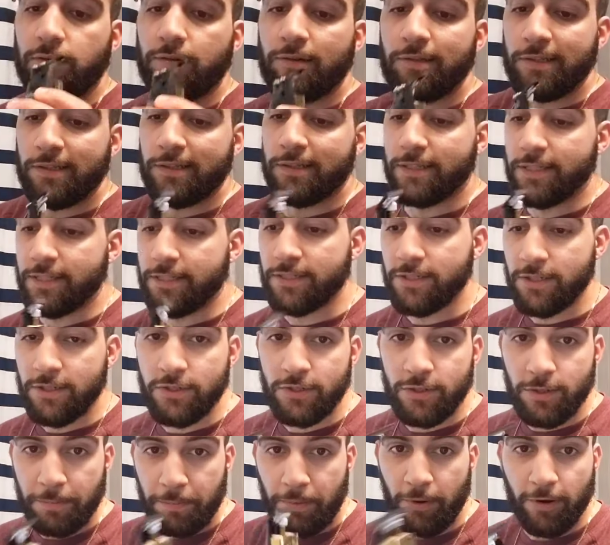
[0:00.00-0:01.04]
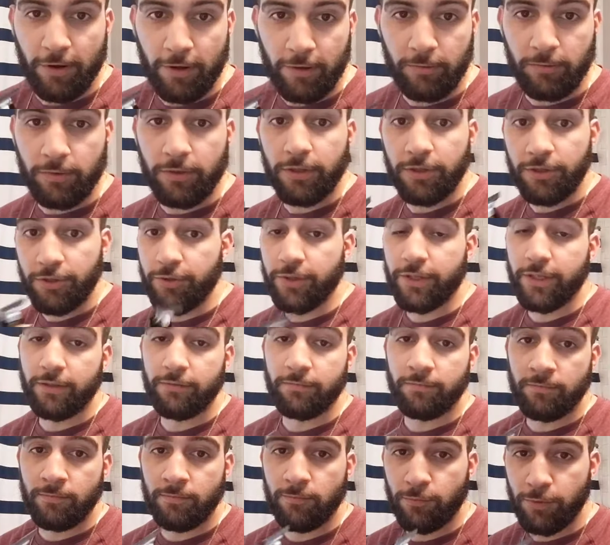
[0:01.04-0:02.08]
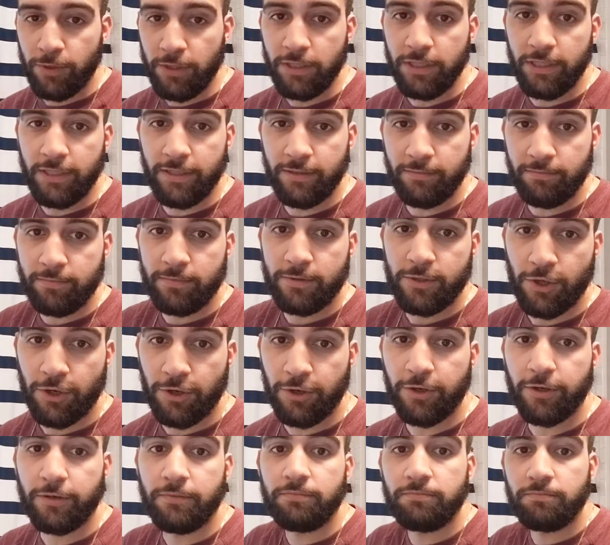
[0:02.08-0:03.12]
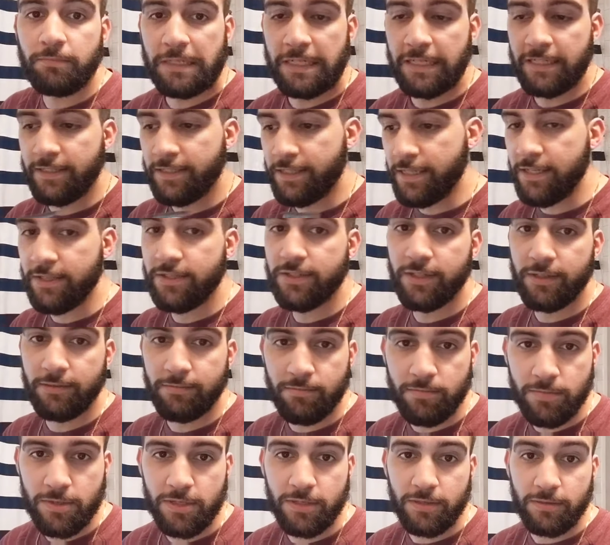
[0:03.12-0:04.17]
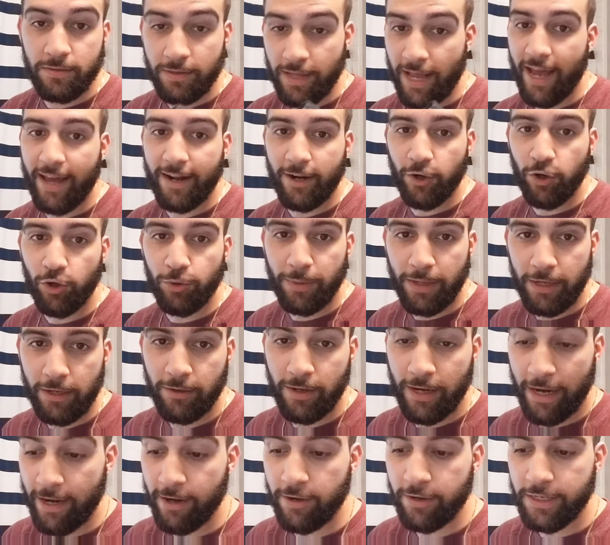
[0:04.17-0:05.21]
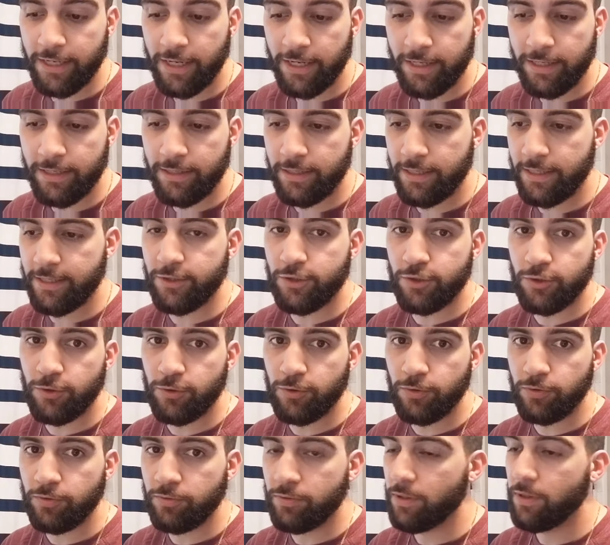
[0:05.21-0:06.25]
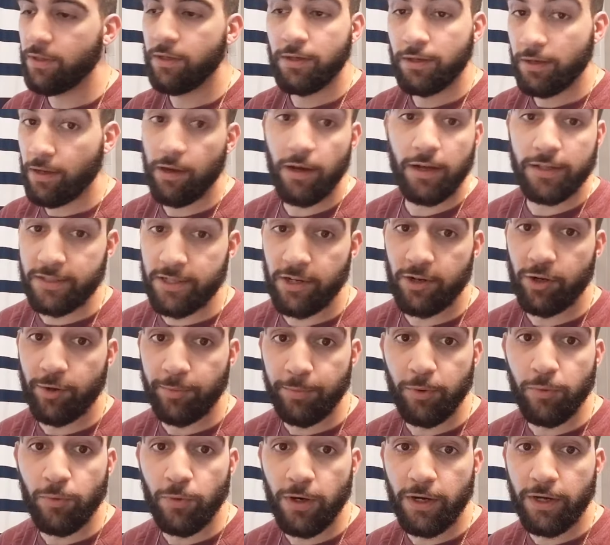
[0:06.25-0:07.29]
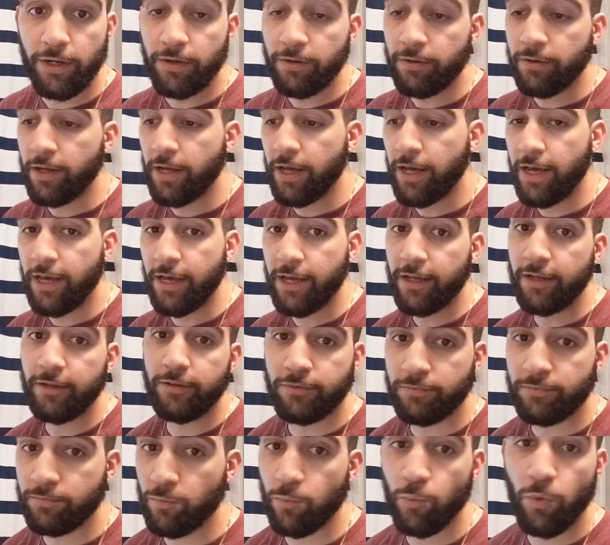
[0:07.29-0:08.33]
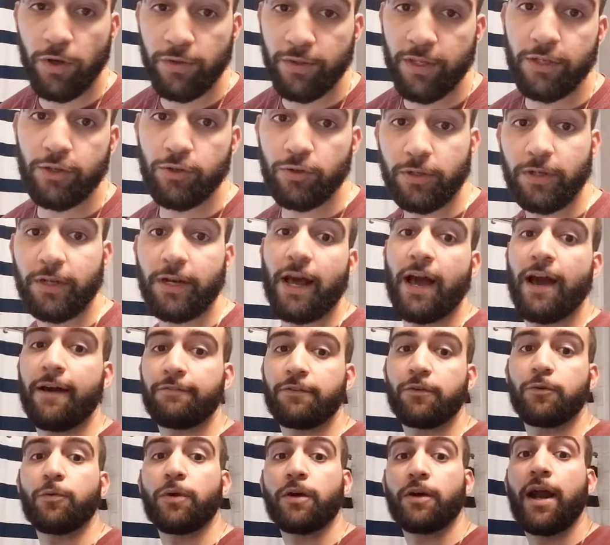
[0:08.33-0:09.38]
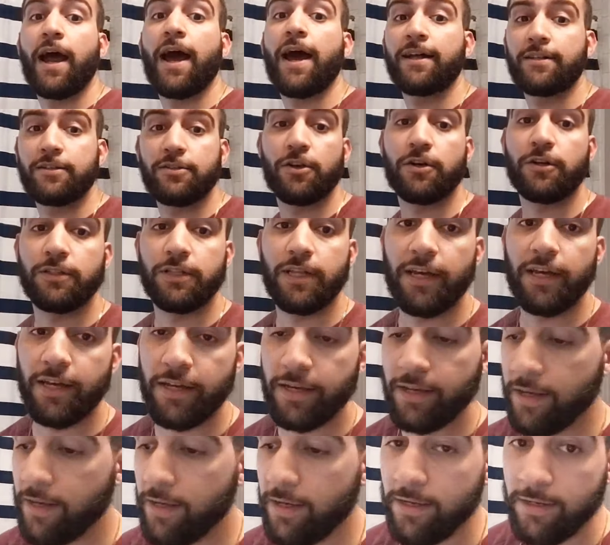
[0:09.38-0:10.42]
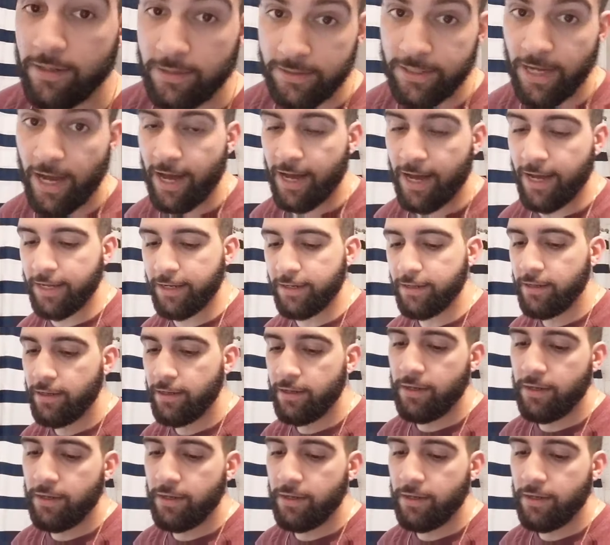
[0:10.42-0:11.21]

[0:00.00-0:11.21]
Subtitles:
This is the part where you can really turn a decent at-home haircut into a terrible one, and one that you're going to have to wear hats all day to hide.